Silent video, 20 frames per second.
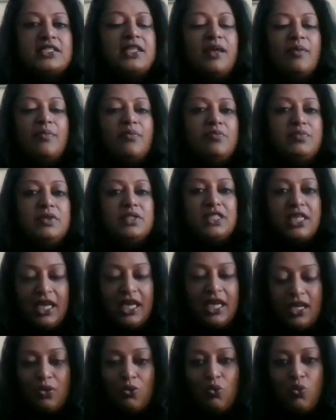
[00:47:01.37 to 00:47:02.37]
them
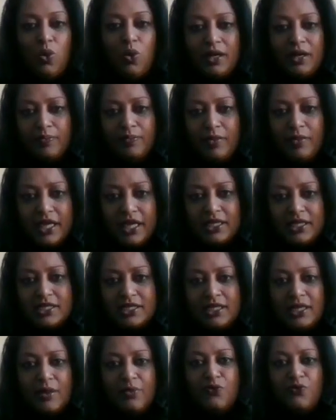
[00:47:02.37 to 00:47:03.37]
tick, what makes
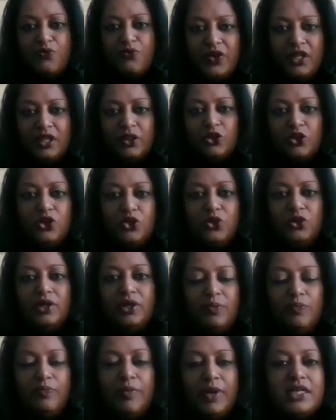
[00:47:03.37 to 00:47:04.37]
them feel good
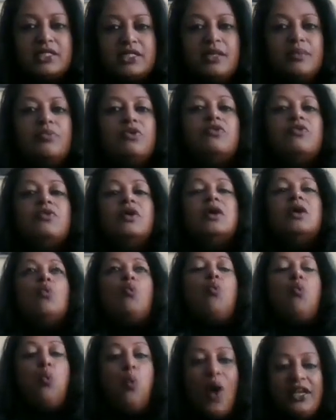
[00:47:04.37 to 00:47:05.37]
and makes them
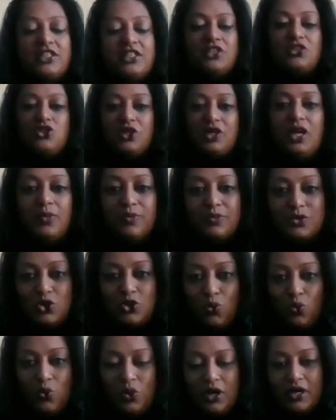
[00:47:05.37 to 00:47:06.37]
want to come to
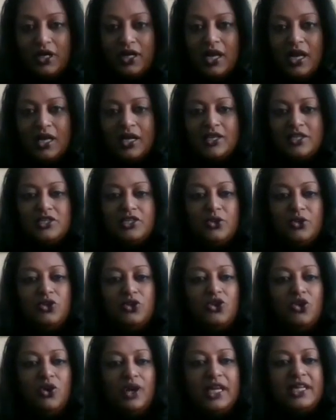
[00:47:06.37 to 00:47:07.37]
work. So
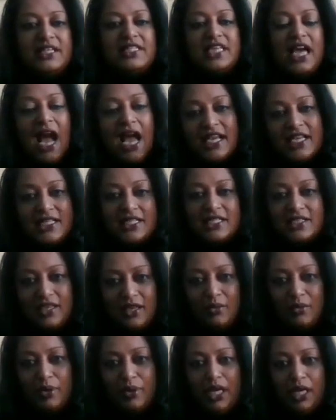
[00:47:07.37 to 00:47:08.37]
you're
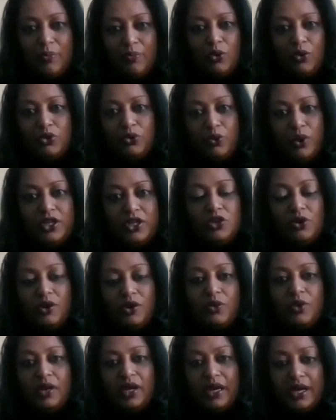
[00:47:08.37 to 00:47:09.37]
enticing people when you're
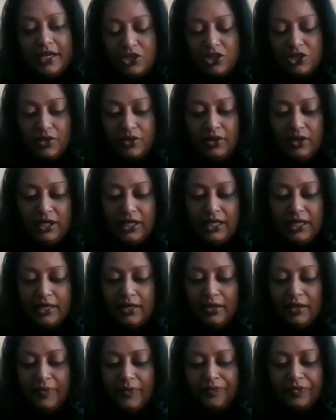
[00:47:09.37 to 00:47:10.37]
a relational
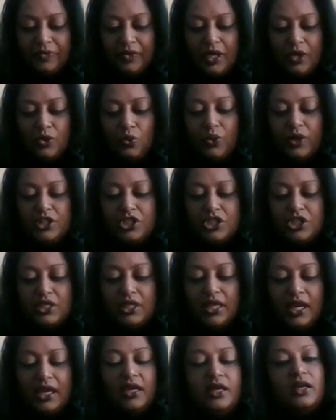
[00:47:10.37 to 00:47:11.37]
leader, which
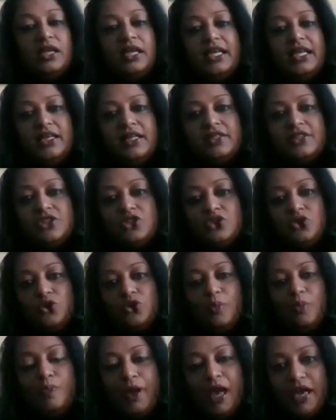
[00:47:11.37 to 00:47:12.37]
then leads to
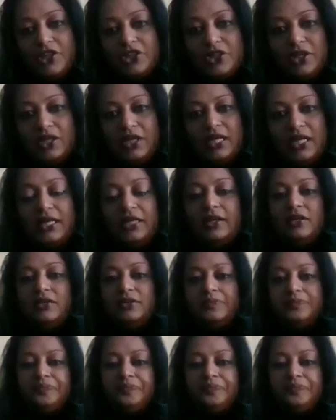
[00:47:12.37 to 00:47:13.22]
compassionate leader.